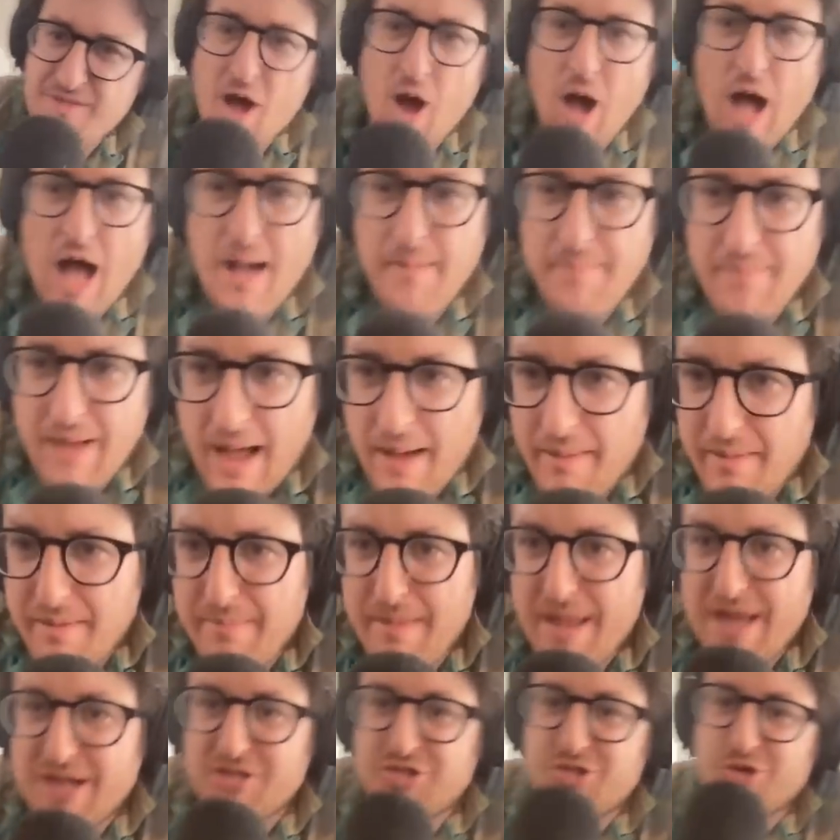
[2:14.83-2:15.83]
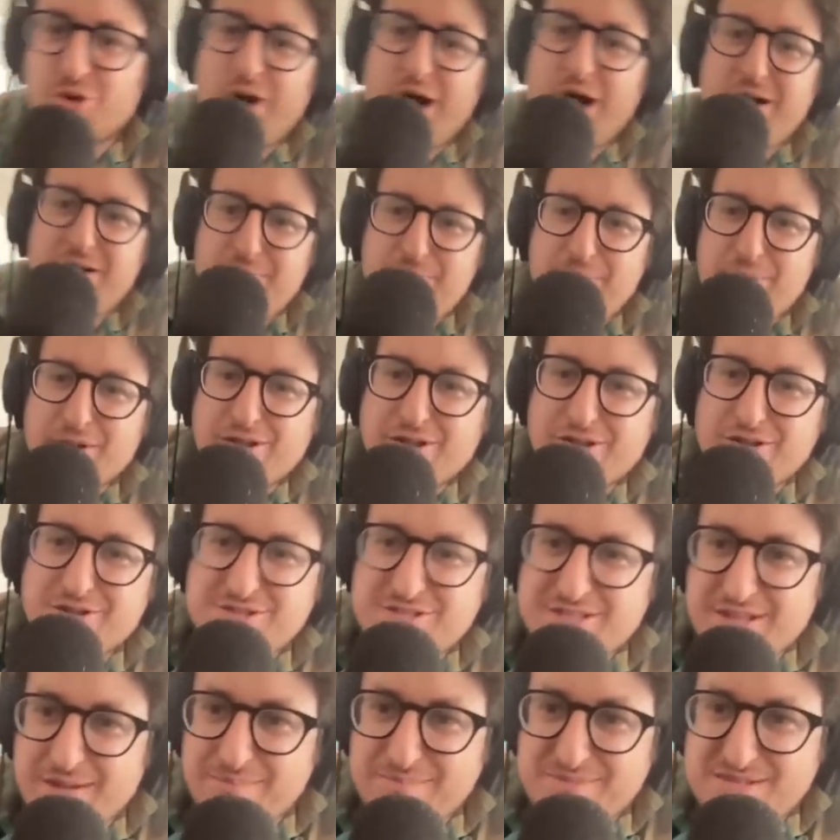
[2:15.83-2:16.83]
No, I I want to make Juul. I want to put a
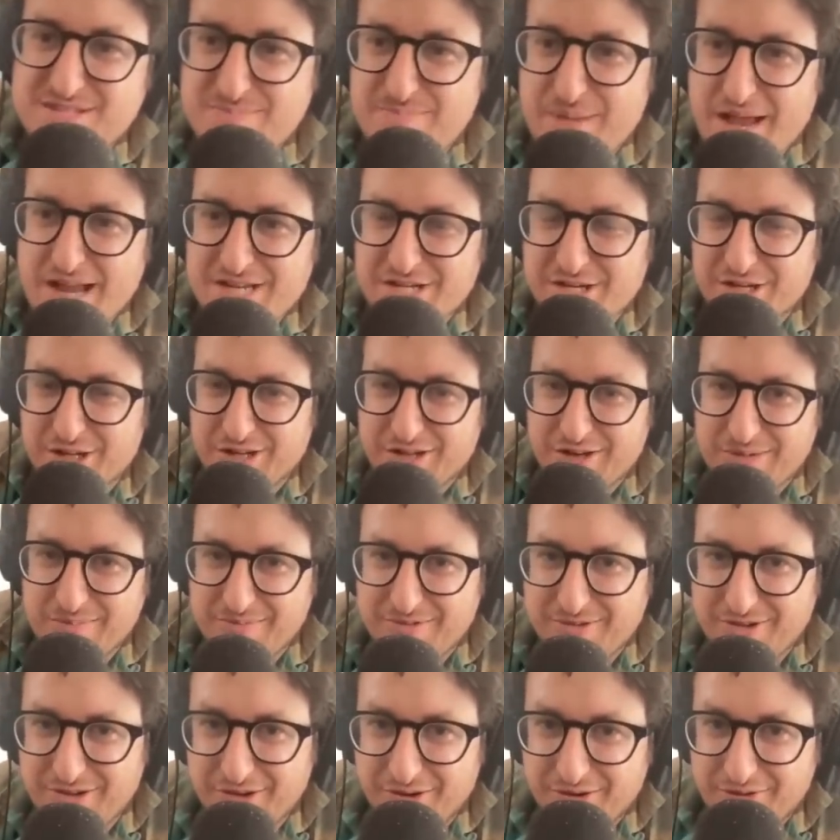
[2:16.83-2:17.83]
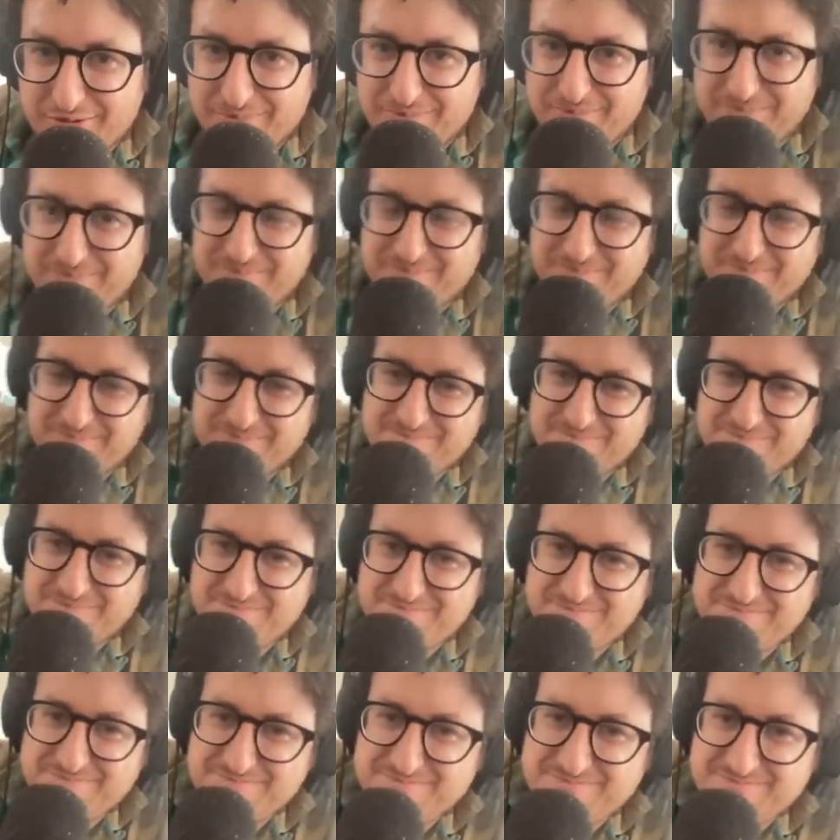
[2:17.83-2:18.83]
little something special in them too.
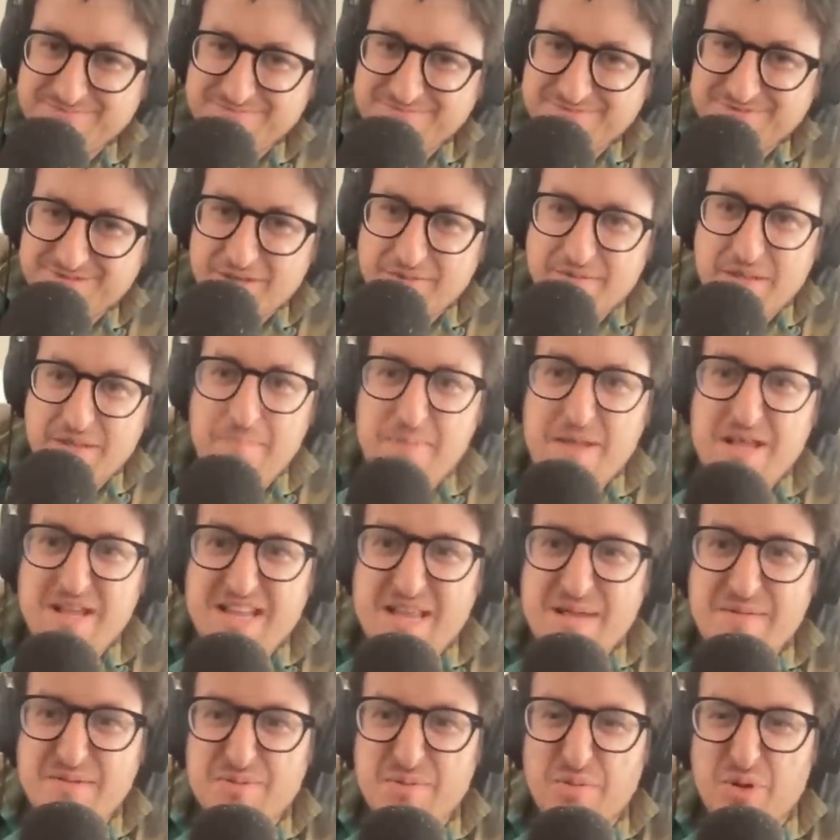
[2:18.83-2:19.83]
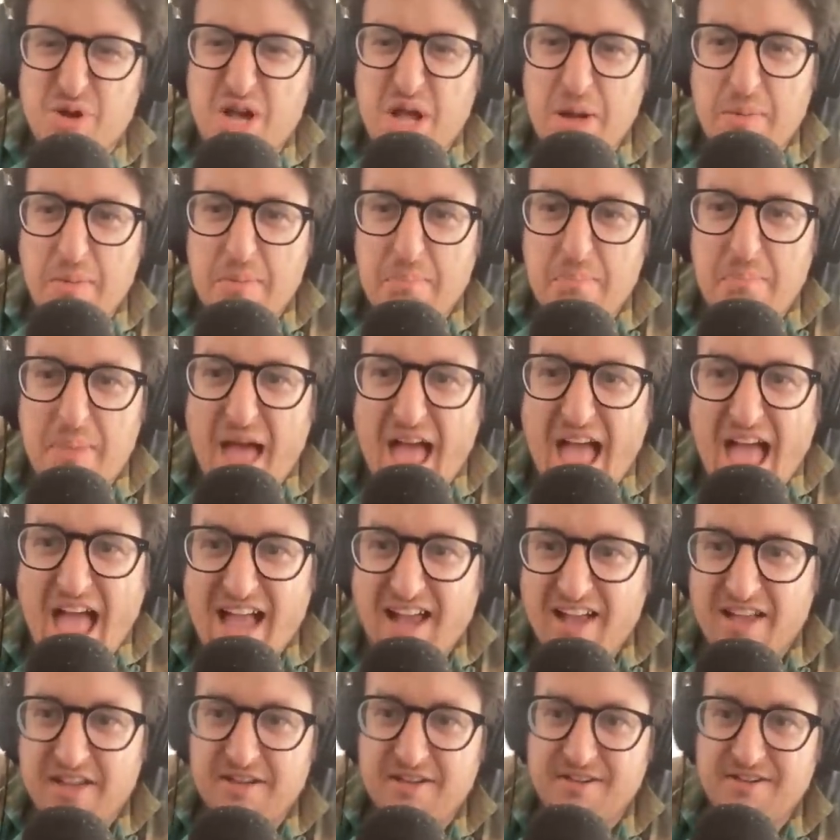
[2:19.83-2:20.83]
Something that keeps people coming
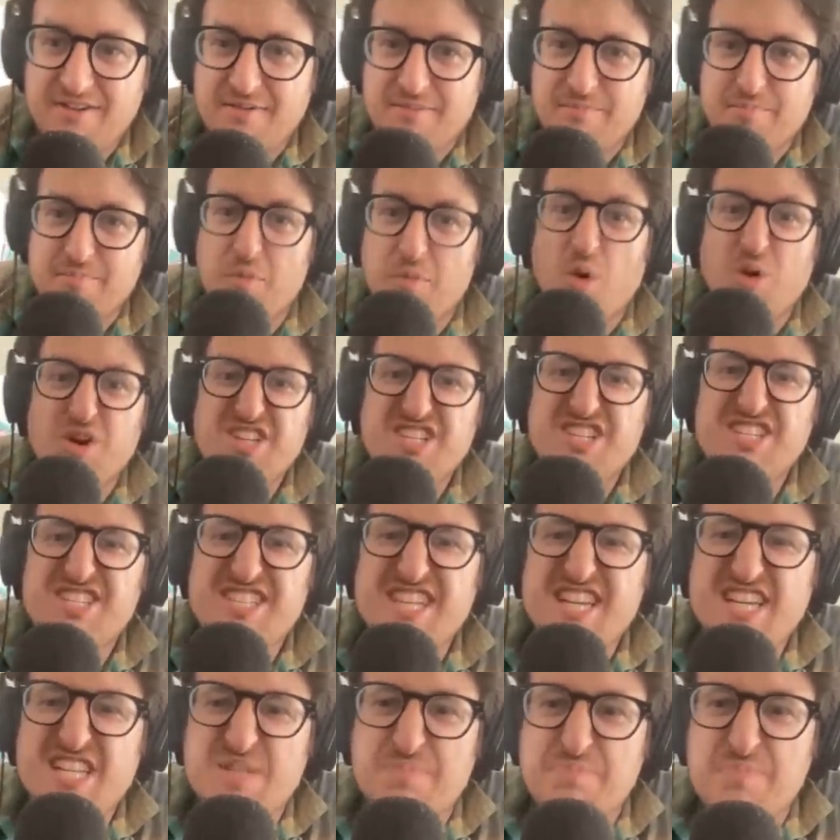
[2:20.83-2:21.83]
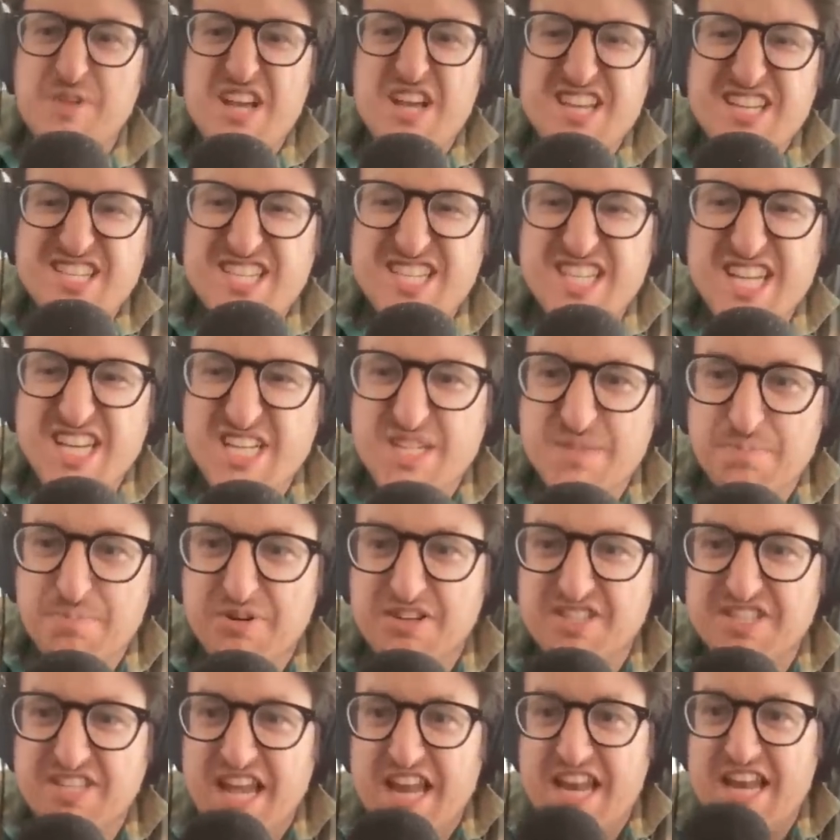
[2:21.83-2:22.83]
back. More six six
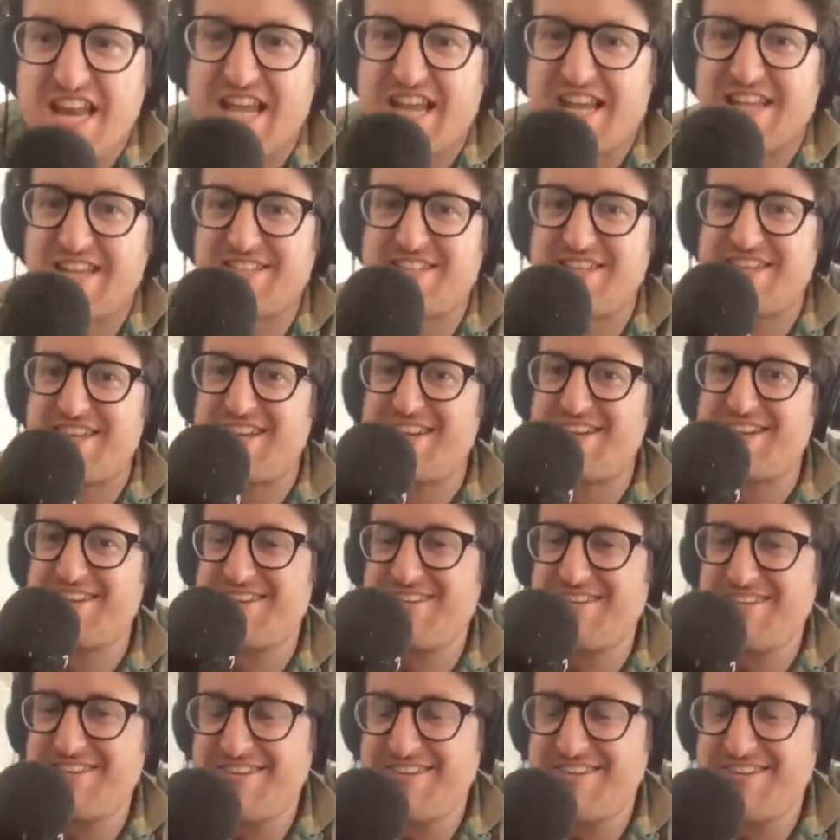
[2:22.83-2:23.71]
percent nicotine.